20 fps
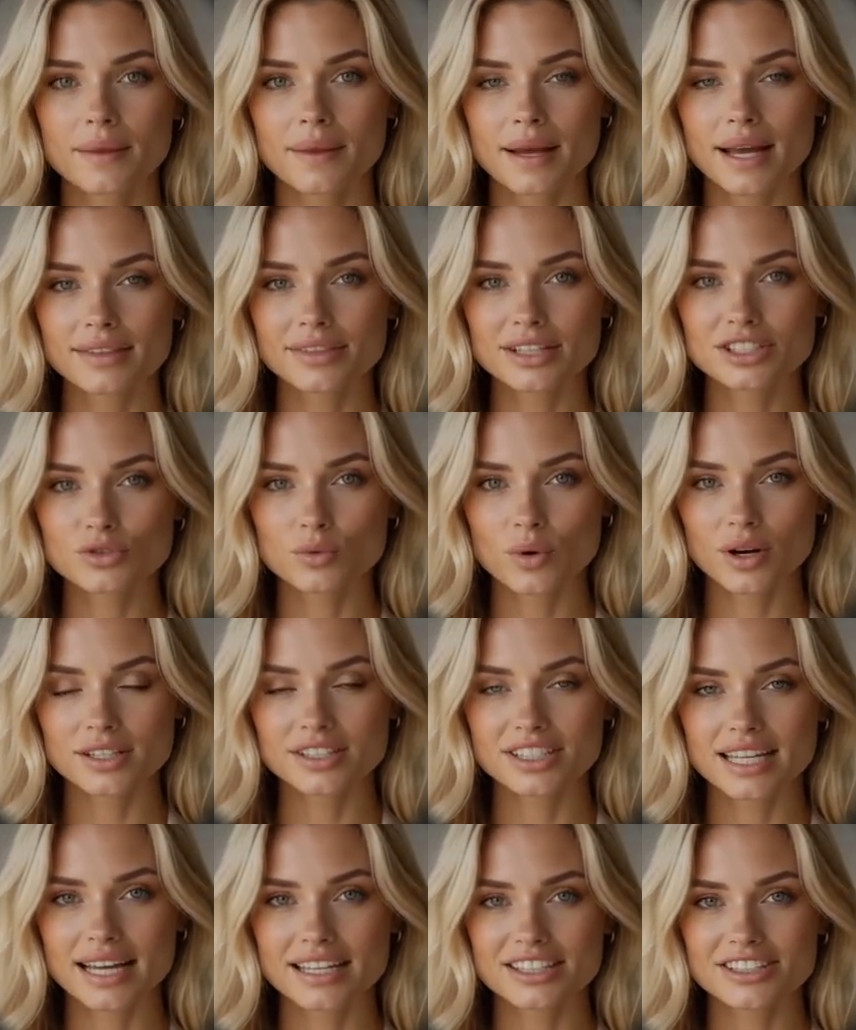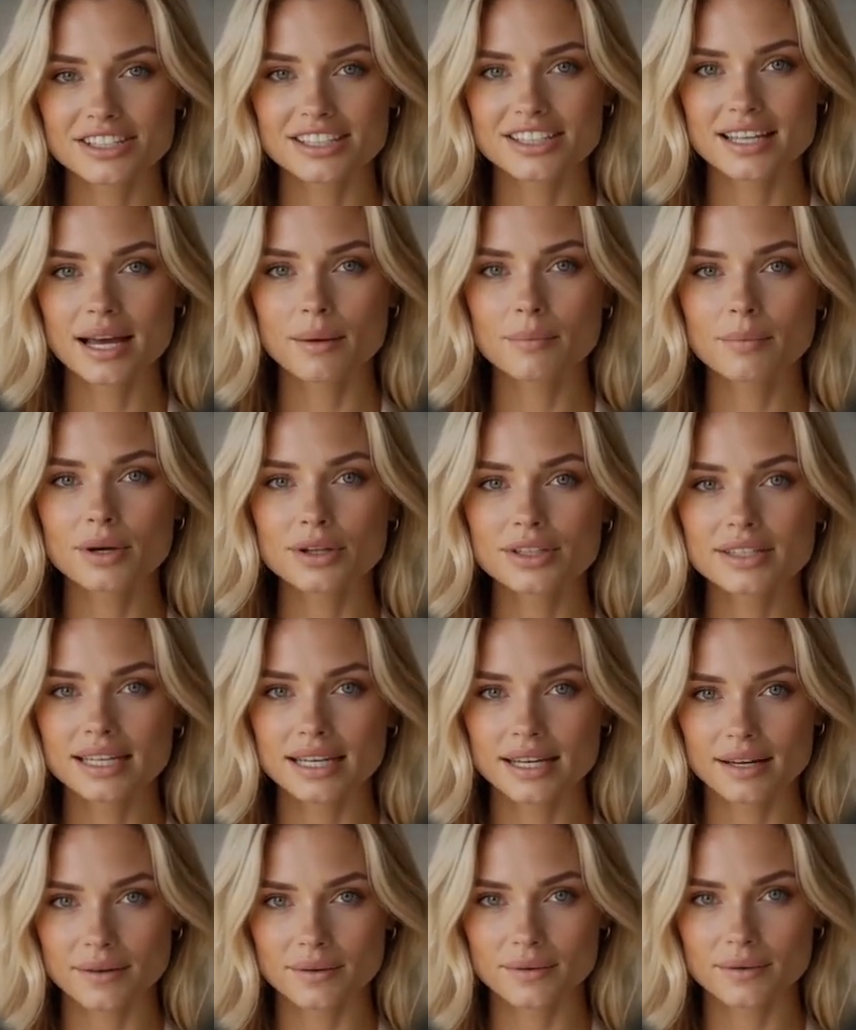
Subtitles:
And this one tests empathy.